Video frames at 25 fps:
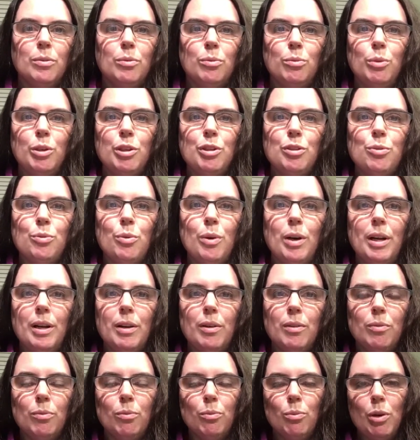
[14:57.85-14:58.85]
what do
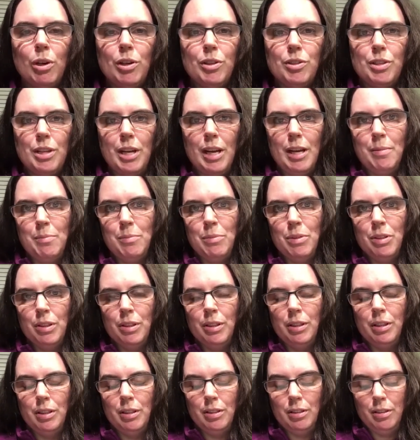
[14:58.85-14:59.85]
I want to
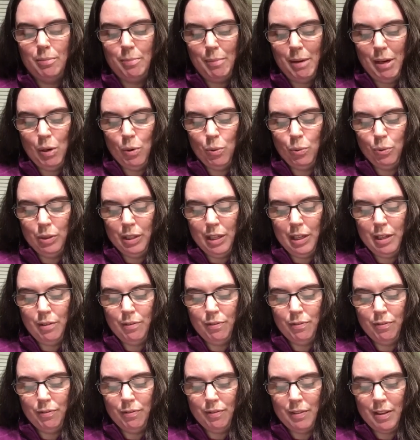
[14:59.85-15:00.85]
emulate in my own life
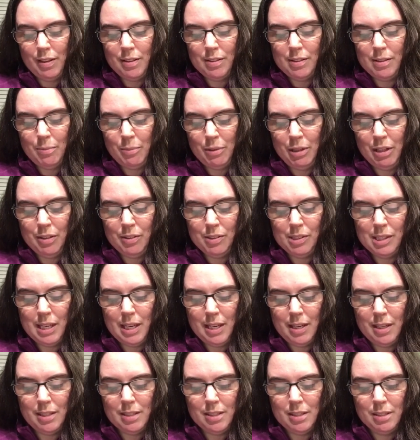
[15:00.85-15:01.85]
that someone else
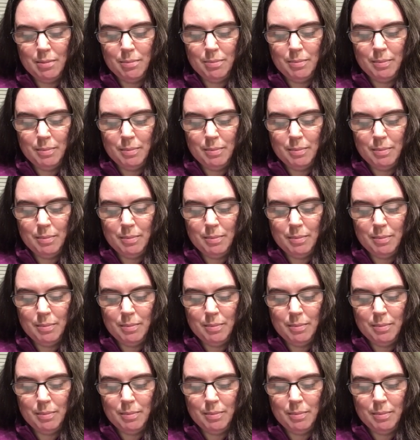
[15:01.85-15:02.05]
has?